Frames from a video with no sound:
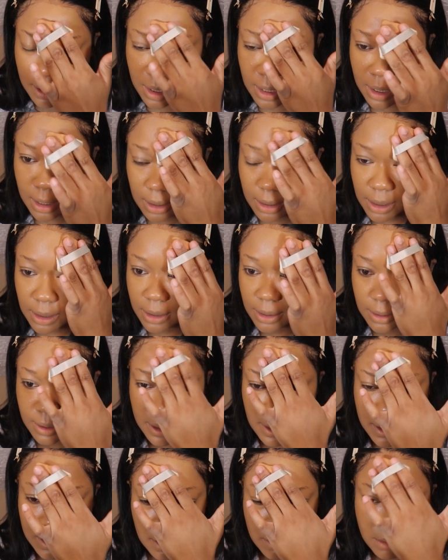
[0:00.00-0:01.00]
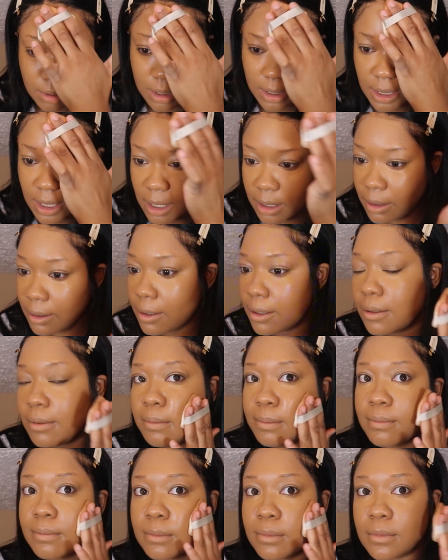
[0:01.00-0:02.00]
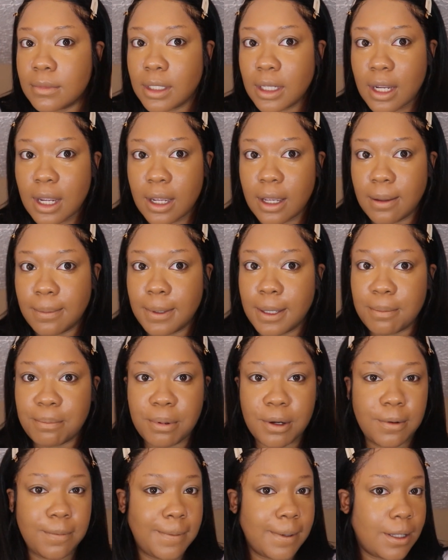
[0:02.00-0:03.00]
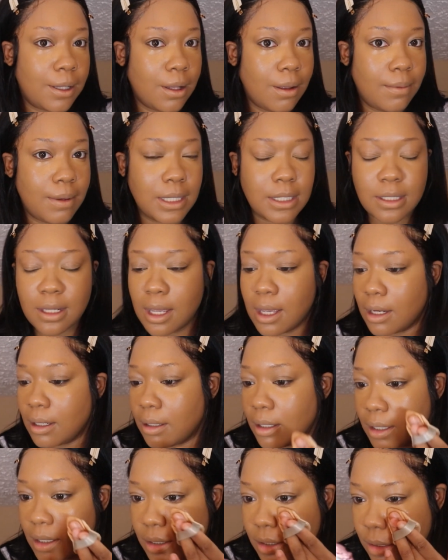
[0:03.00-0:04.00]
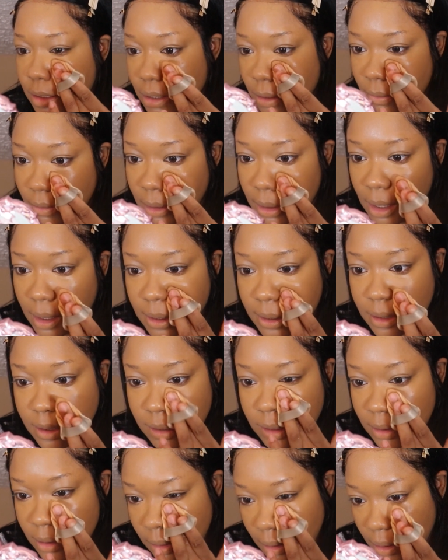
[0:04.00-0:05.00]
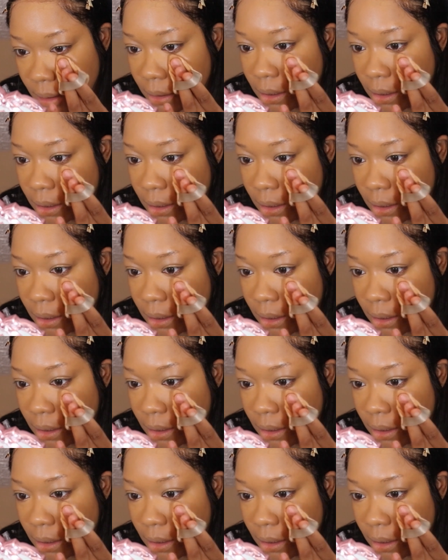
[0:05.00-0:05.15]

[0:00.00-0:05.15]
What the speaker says: And I think these three together, like I have like perfect glowy skin, like it's so nice.